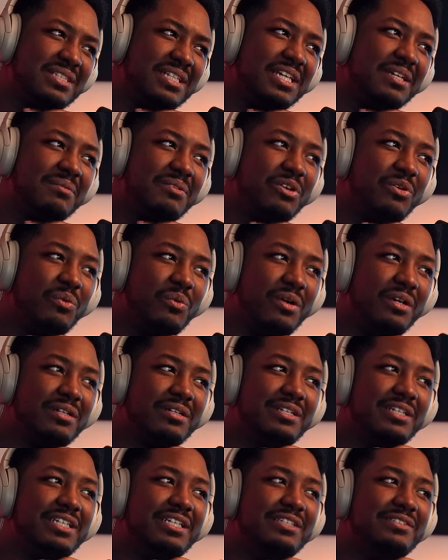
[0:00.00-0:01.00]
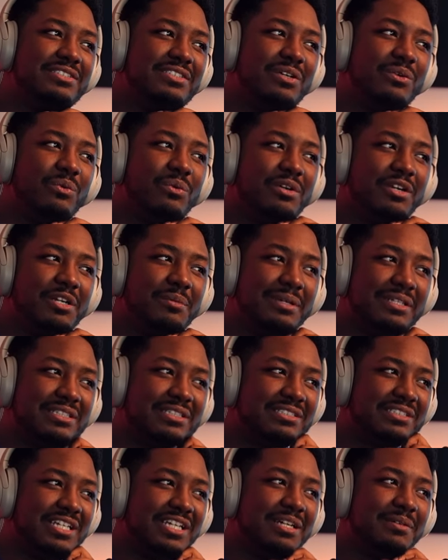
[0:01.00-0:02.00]
Damn, no wonder he's so worried about
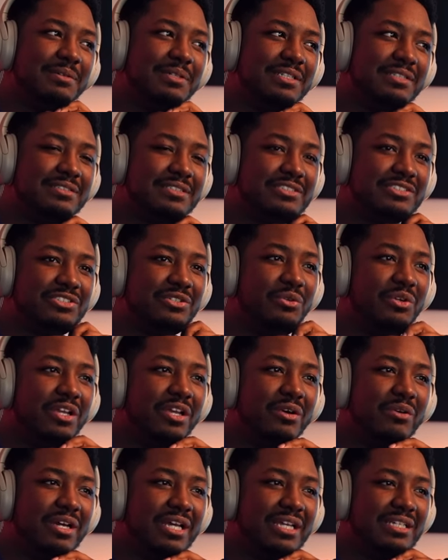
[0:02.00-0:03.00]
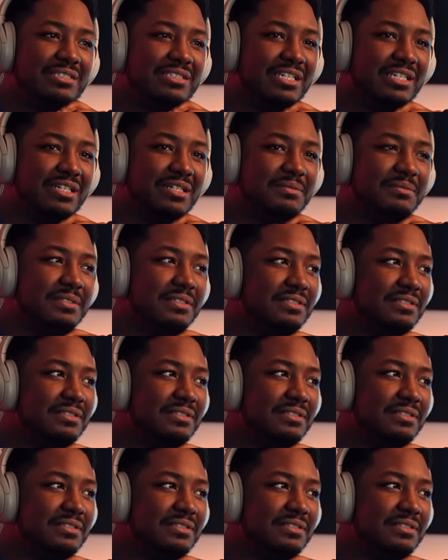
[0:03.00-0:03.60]
this camera, the studio ass camera.